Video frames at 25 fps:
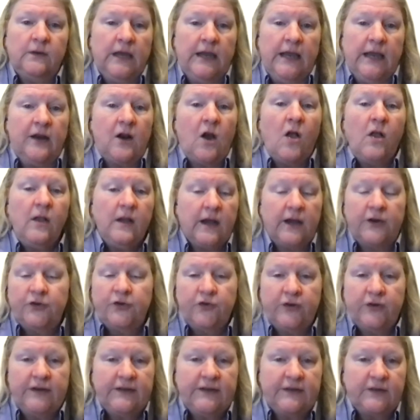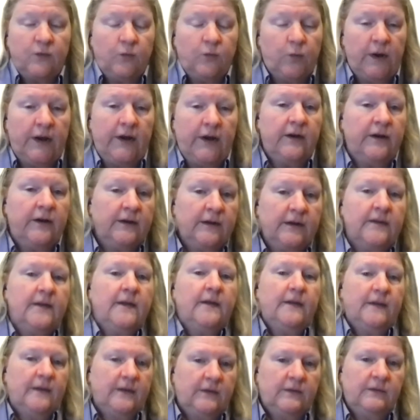all countries where
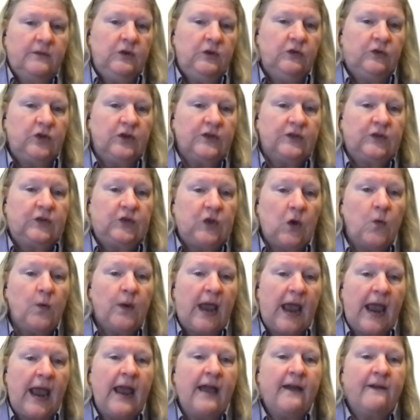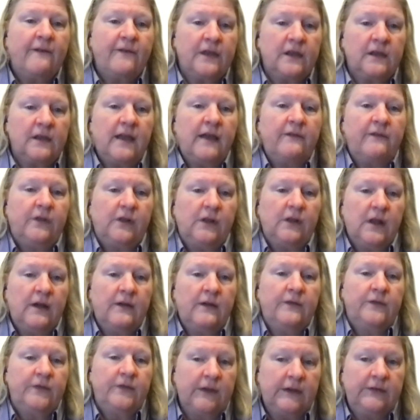you just don't have the level
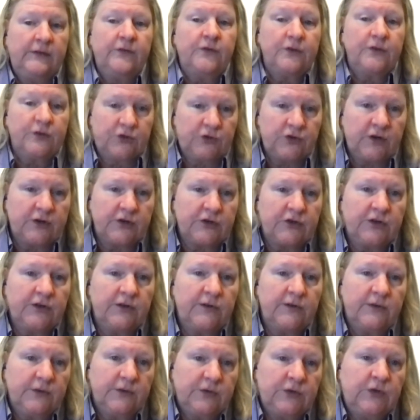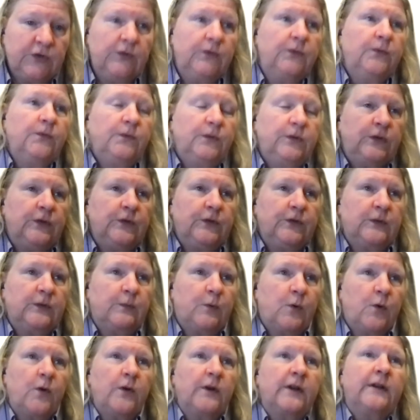of infrastructure to
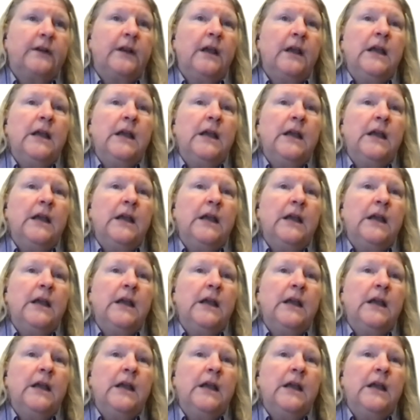support it.